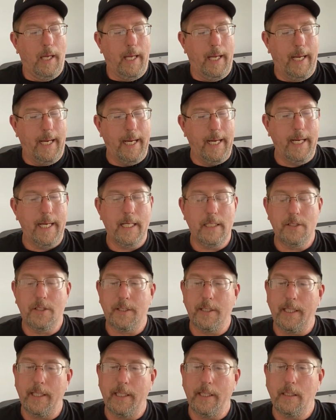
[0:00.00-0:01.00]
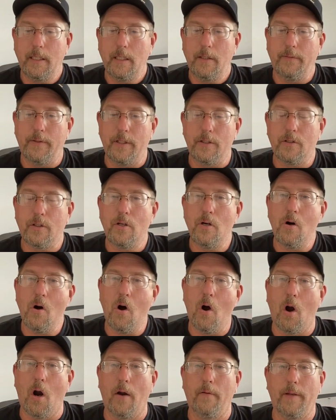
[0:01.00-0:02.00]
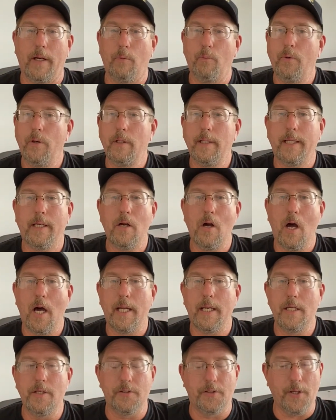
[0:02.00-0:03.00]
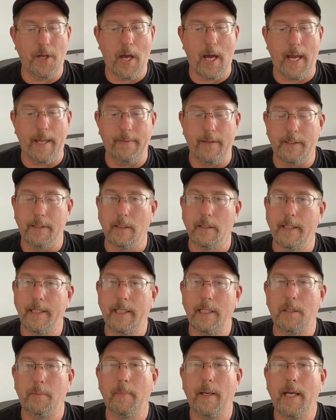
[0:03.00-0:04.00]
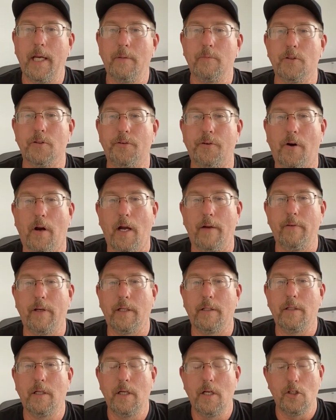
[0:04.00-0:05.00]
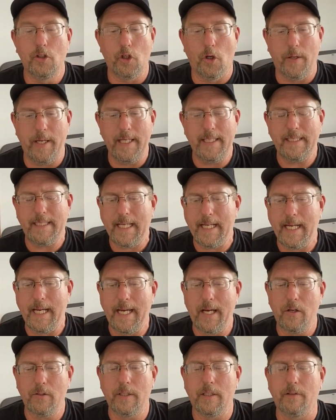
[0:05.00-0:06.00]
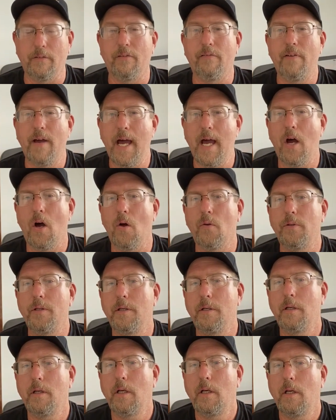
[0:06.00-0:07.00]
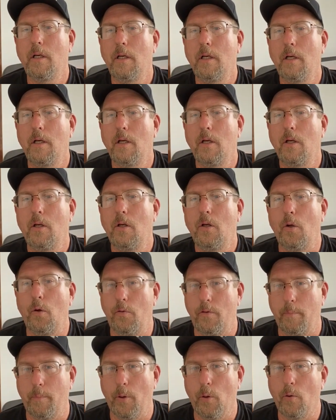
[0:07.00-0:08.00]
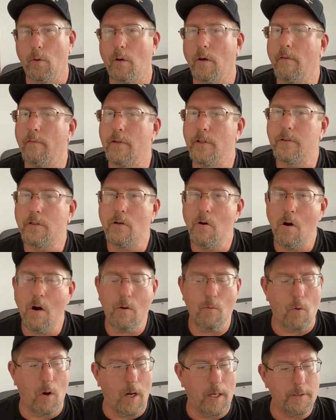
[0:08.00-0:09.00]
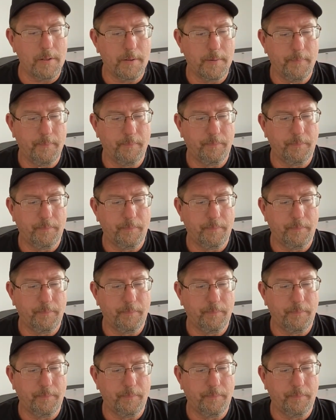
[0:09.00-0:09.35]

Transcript: he had seen this car that really caught his eye that the leading man was driving. So he set out and found who the builder of this car was.